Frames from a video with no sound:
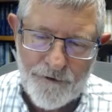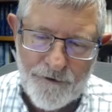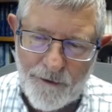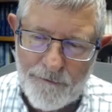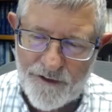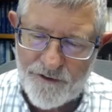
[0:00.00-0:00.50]

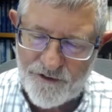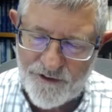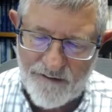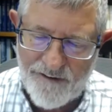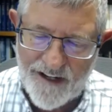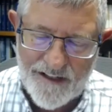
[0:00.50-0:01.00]
some of the
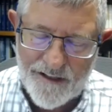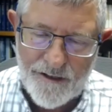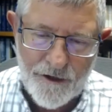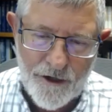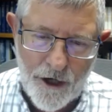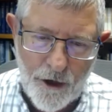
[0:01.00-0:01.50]
stuff I
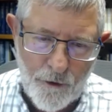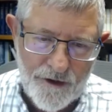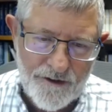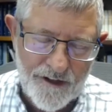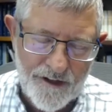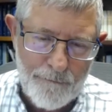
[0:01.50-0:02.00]
didn't know
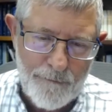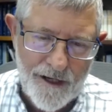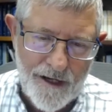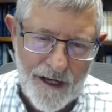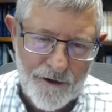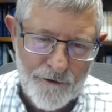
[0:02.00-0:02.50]
until I
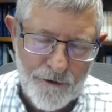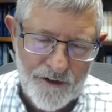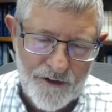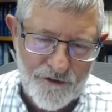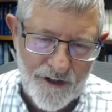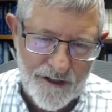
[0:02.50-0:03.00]
began
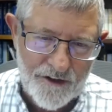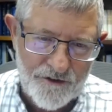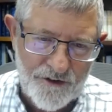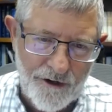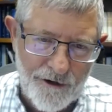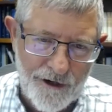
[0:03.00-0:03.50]
translating
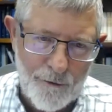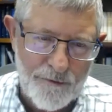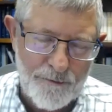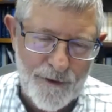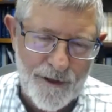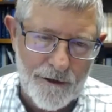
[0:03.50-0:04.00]
this area
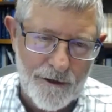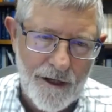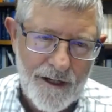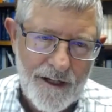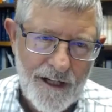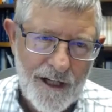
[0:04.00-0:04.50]
with Bill,
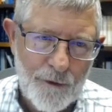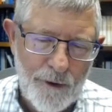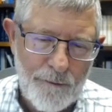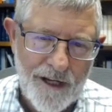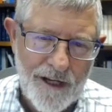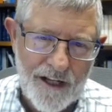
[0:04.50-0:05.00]
and
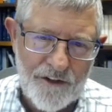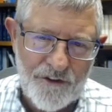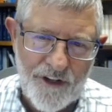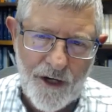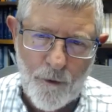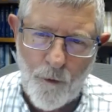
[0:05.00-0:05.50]
we began
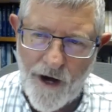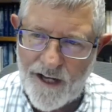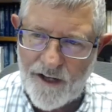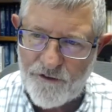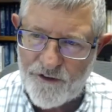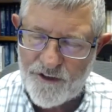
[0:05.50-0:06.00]
saying,
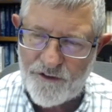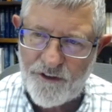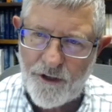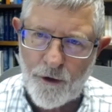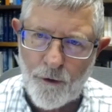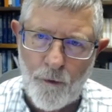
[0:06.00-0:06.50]
why is this
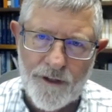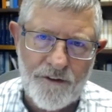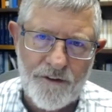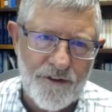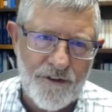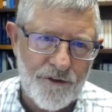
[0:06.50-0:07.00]
here?
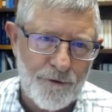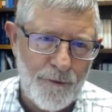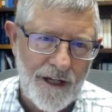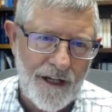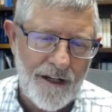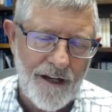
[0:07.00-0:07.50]
What does this
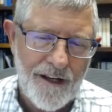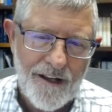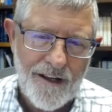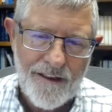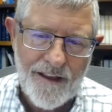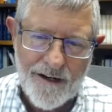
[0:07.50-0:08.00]
mean?
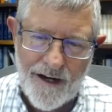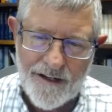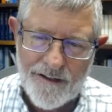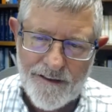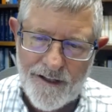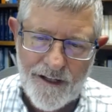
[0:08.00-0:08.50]
That
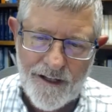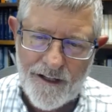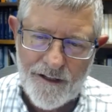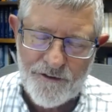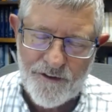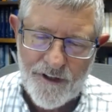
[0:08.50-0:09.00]
kind of thing.
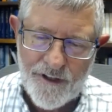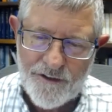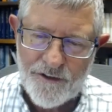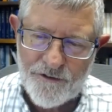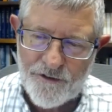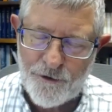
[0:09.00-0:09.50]
And it's
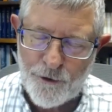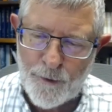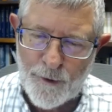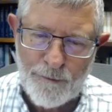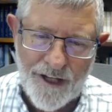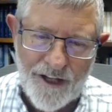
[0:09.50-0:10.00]
just a
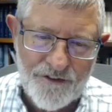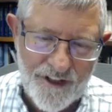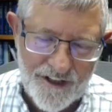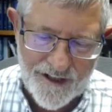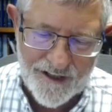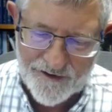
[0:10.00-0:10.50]
super
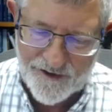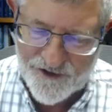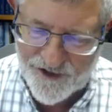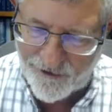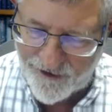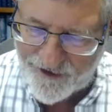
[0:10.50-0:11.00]
blessing to get to
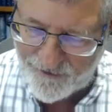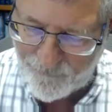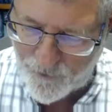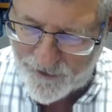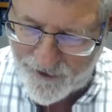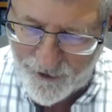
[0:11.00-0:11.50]
share it
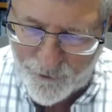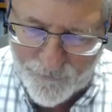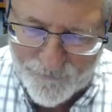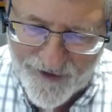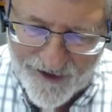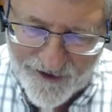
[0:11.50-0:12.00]
with
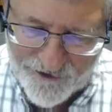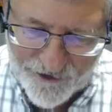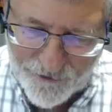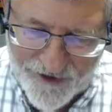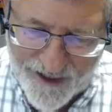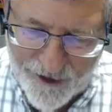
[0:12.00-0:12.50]
you.
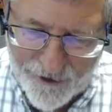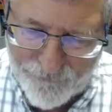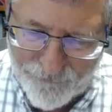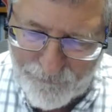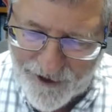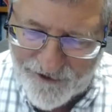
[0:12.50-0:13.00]
So thank
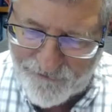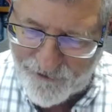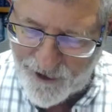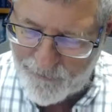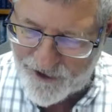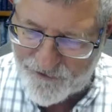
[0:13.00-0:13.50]
you
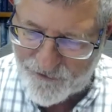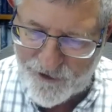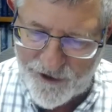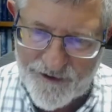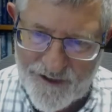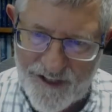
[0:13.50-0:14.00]
very much for your